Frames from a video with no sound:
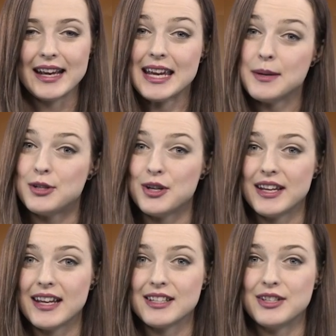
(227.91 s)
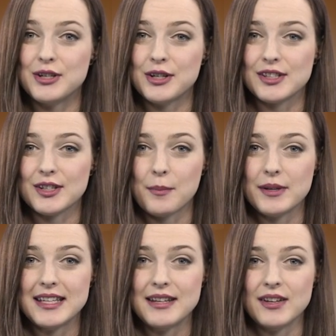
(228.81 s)
and keep tuning in to
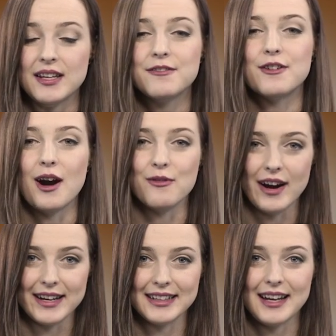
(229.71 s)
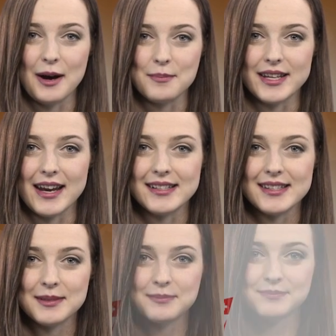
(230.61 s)
Dukascopy TV for our regular updates.